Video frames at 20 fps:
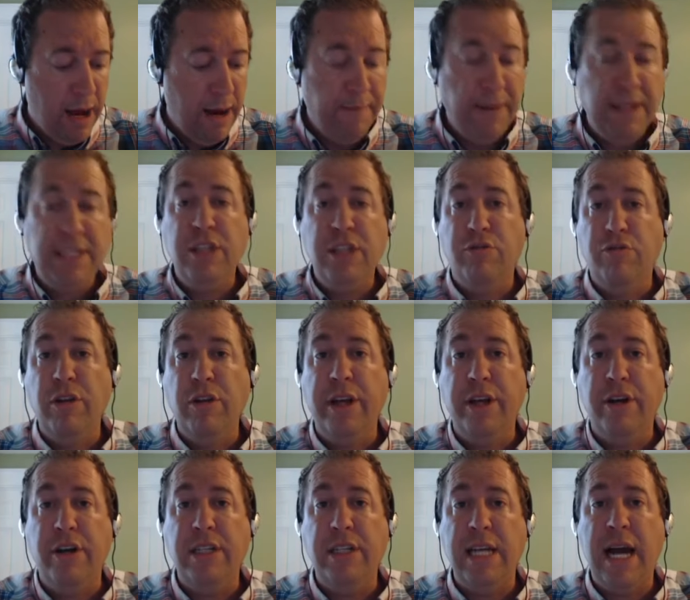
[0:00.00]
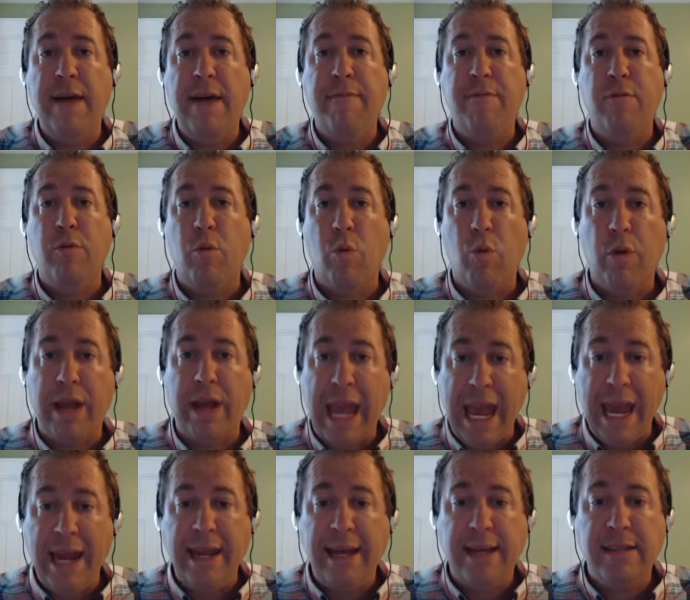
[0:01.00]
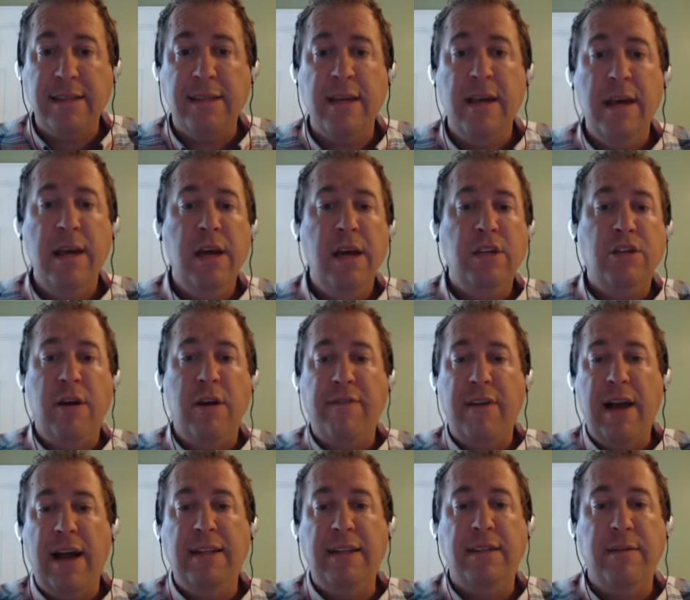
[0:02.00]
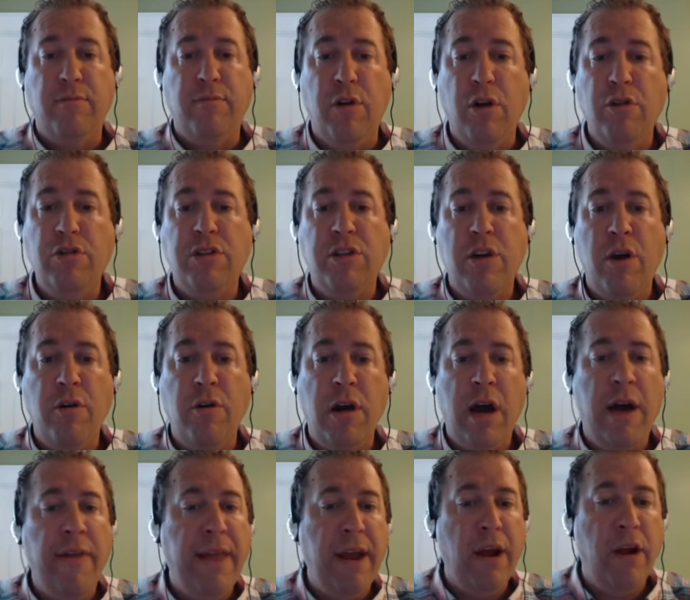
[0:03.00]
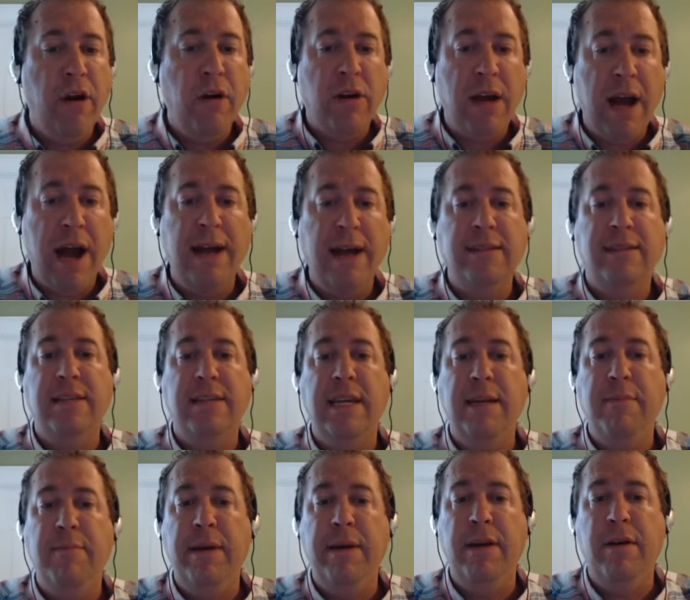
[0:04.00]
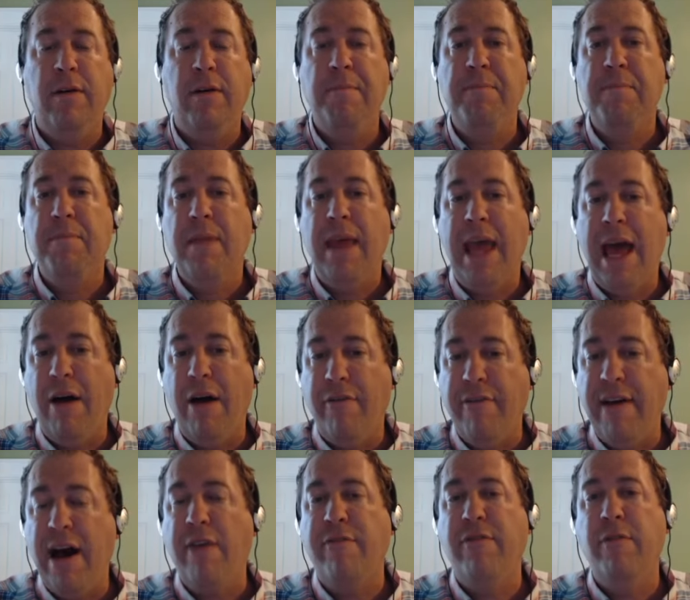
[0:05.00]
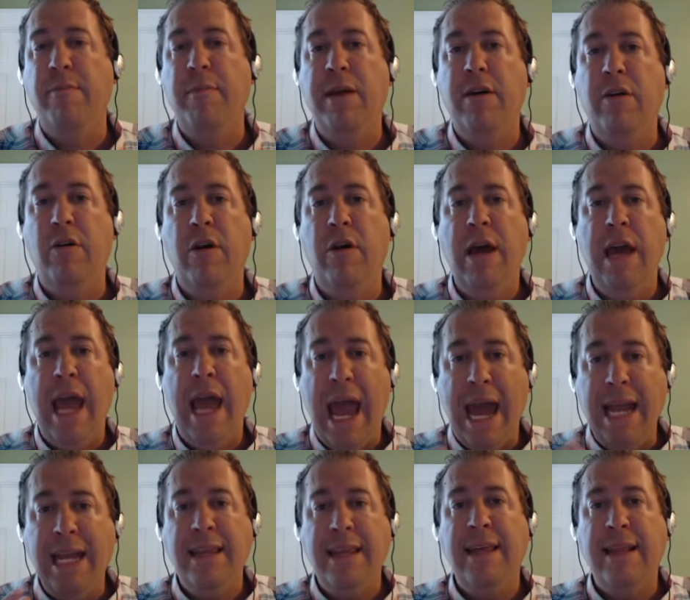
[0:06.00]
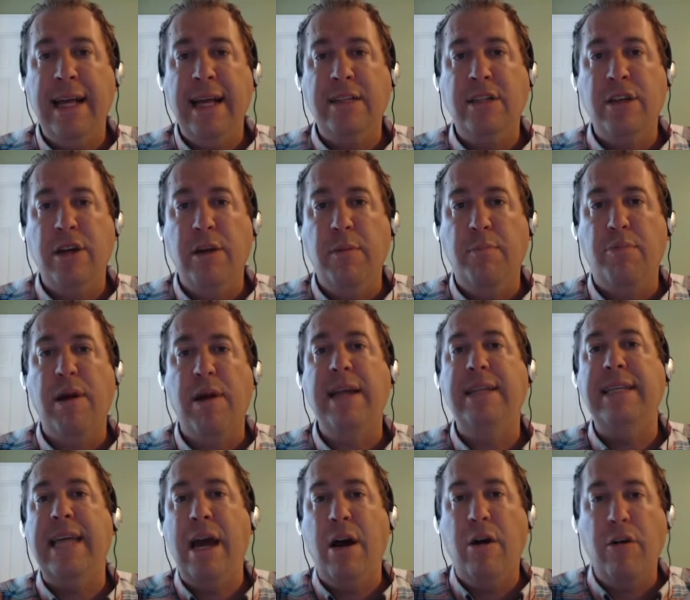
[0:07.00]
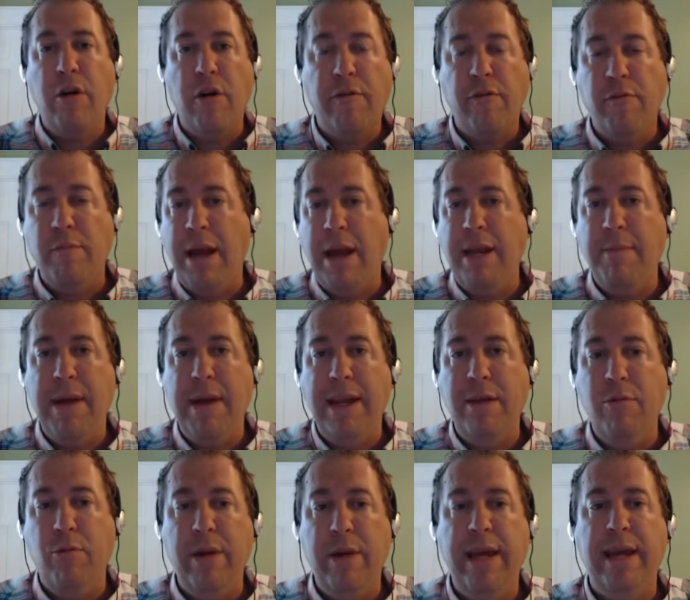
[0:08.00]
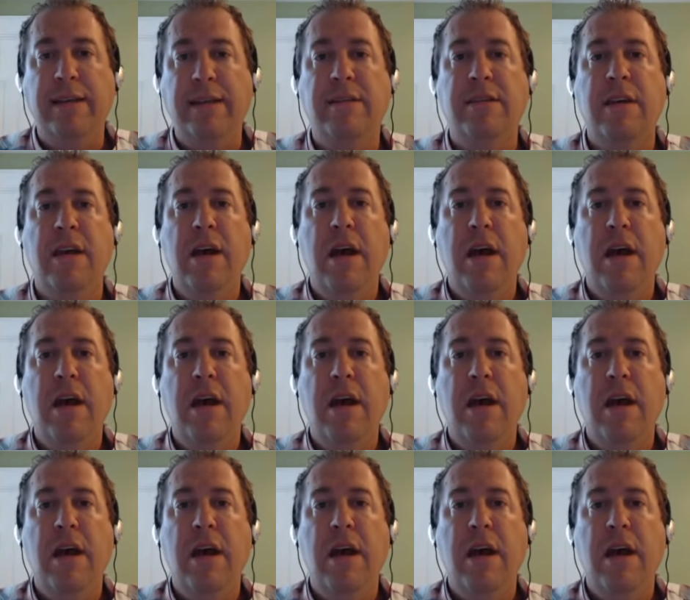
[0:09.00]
This is really a good time for organics. So I've got some rose tone on there, cottonseed meal, alfalfa meal, anything that's going to break down over many, many weeks.